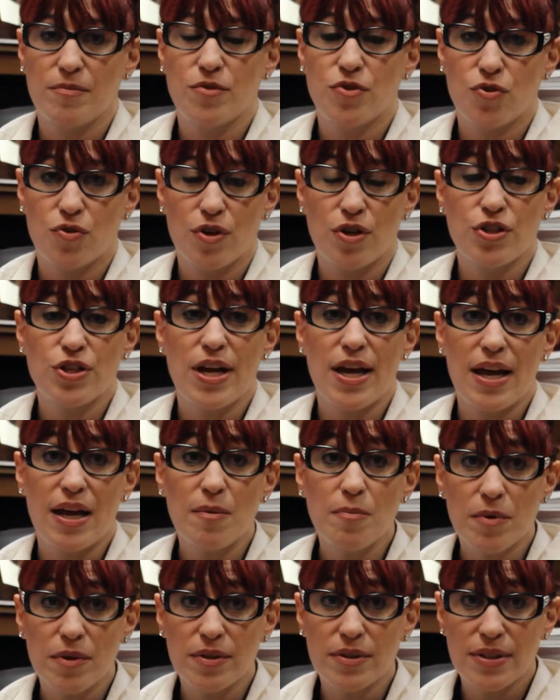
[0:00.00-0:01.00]
George
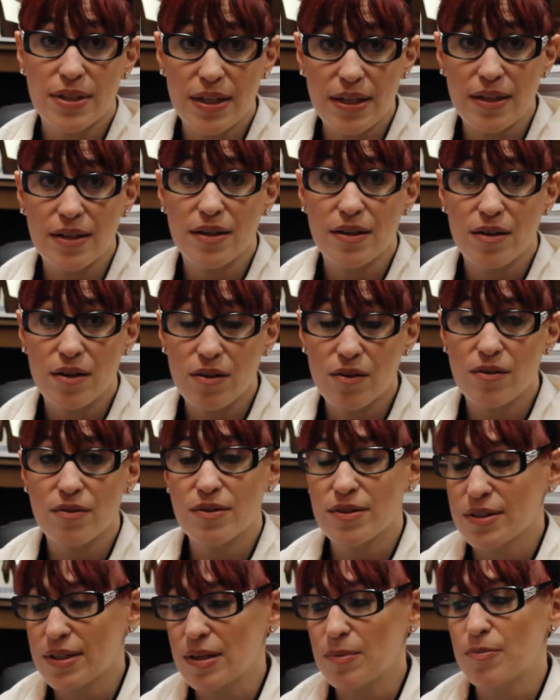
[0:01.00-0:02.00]
Hamilton,
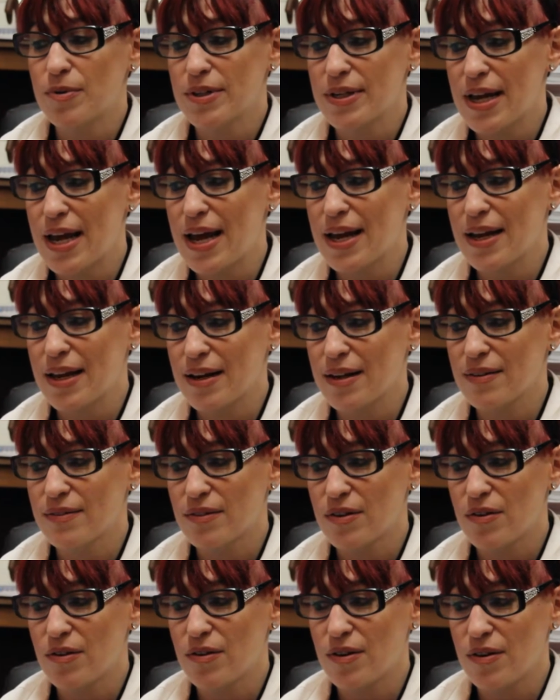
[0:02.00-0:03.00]
who's the
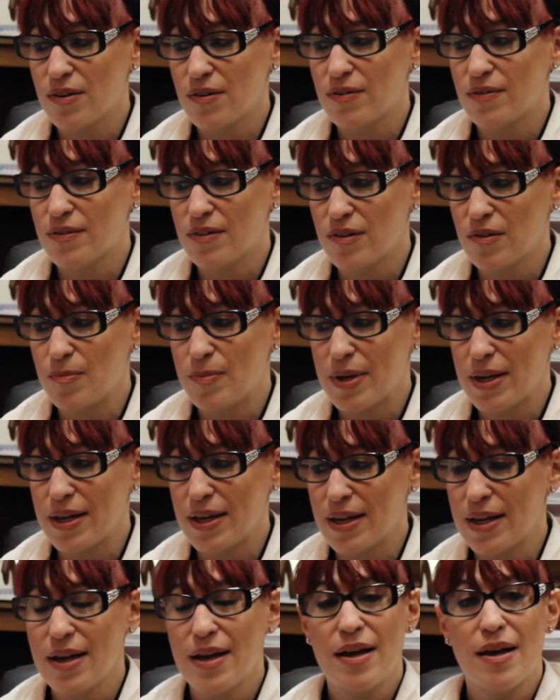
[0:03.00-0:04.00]
protagonist, who used to
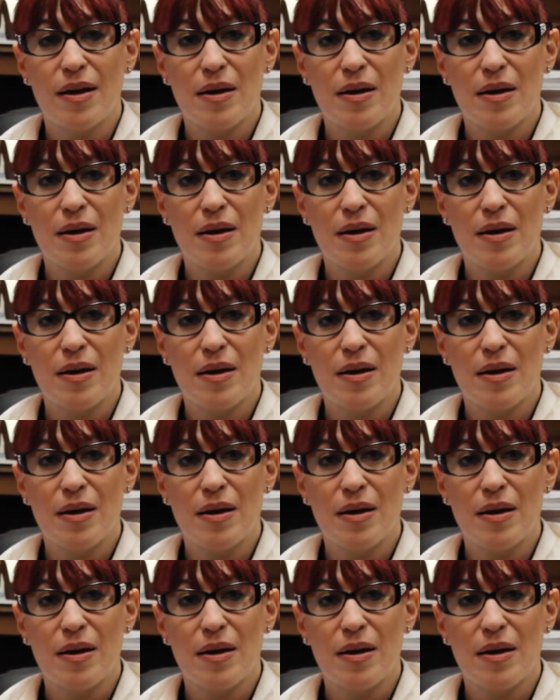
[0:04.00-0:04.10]
be